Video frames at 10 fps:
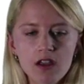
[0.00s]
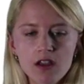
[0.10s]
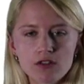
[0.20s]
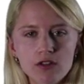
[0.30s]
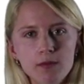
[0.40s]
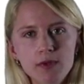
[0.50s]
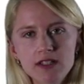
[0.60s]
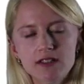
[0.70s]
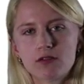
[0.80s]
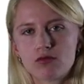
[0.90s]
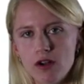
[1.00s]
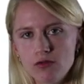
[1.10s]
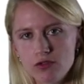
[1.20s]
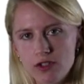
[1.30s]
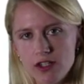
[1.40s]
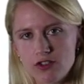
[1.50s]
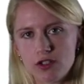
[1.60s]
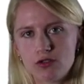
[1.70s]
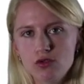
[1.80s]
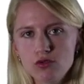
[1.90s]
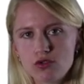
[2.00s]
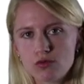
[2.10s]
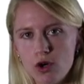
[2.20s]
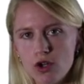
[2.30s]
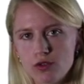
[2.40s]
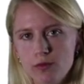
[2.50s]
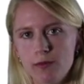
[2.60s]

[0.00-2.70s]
So that means the ground rotations are too small to be